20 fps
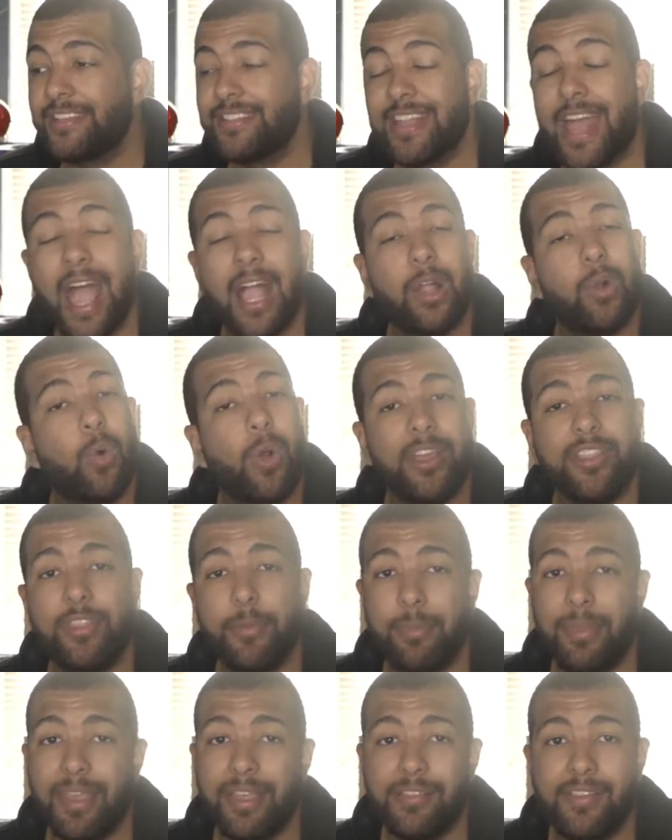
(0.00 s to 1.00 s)
not quite the
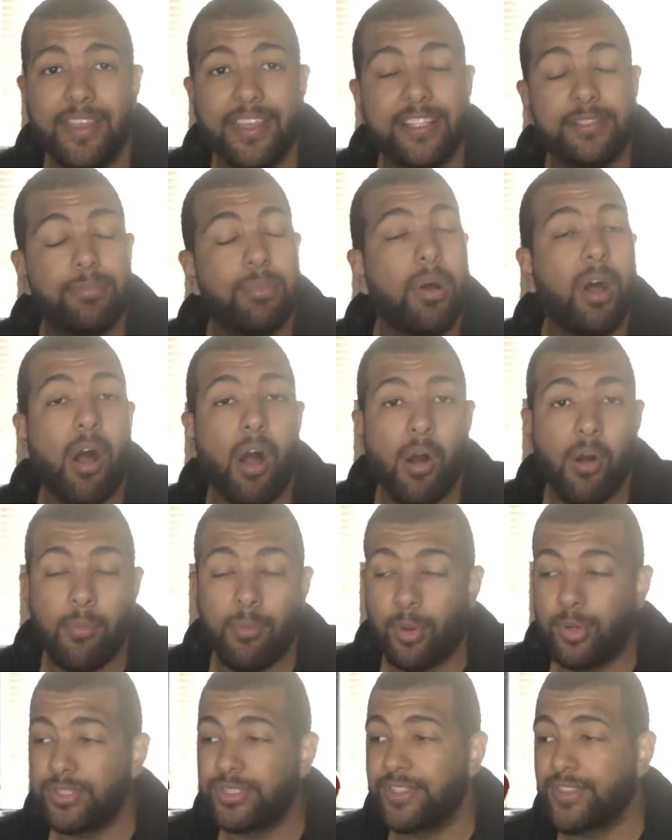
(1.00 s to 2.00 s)
big leagues, but
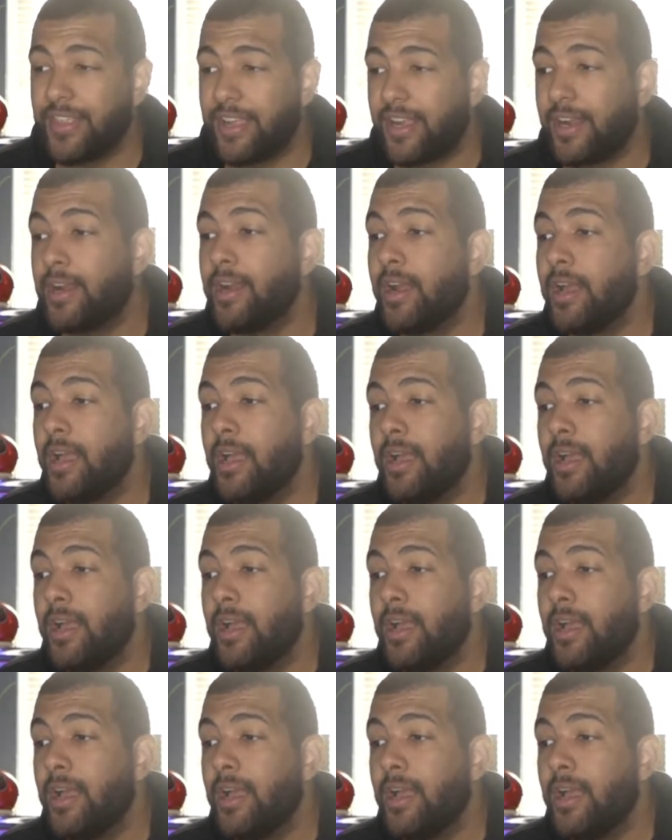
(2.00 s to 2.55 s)
almost there.